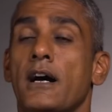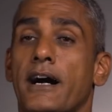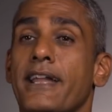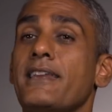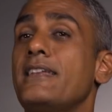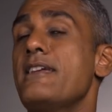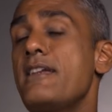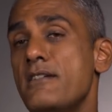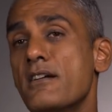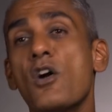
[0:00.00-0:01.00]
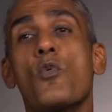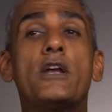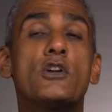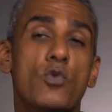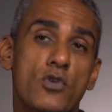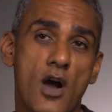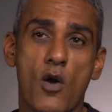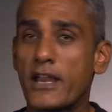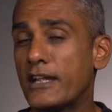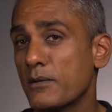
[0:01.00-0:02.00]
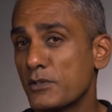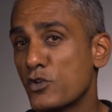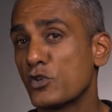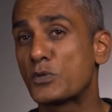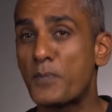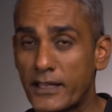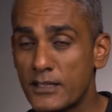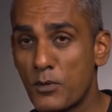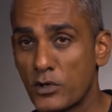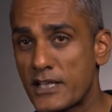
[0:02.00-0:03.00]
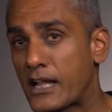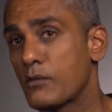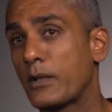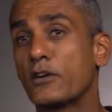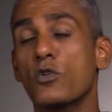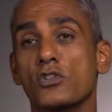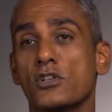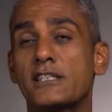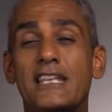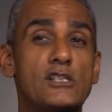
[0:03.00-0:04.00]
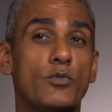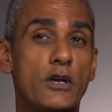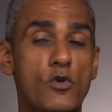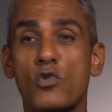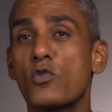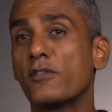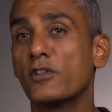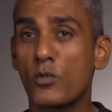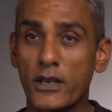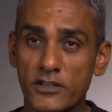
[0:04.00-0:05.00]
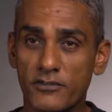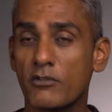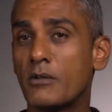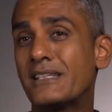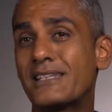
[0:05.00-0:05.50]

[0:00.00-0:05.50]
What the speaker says: Again, in India, we don't know how KTM is going to spec the motorcycle when it goes on sale, so we don't know if the quick shifter will be